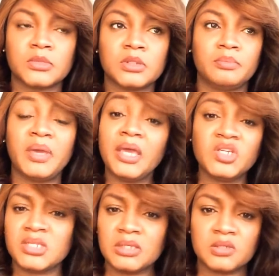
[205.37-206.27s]

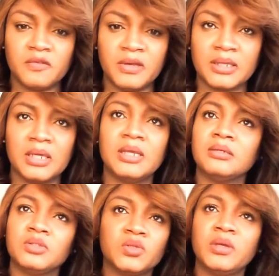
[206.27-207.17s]
pages and stuff like that,
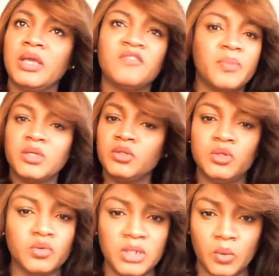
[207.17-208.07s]
and so everybody knew
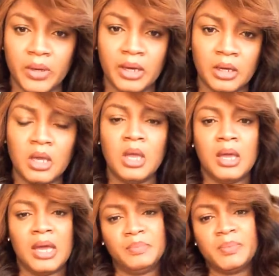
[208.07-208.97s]
who they were,
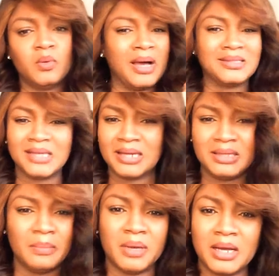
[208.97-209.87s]
and people would attack
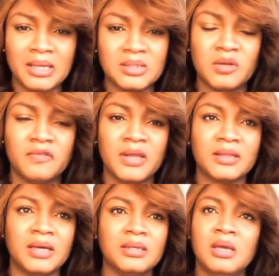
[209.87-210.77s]
them back and stuff like
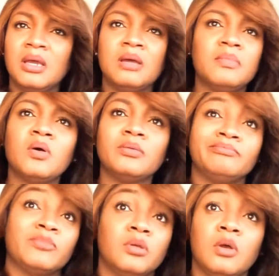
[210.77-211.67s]
that. But
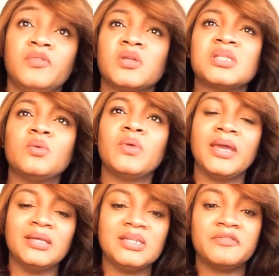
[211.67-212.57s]
obviously we are
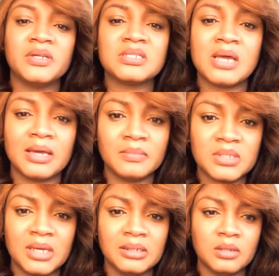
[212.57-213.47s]
in different times,
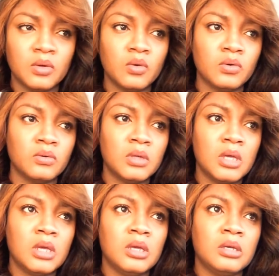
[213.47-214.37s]
and the whole
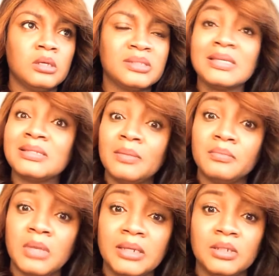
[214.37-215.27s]

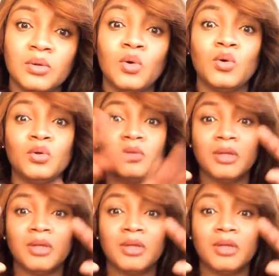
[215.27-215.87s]
system and the whole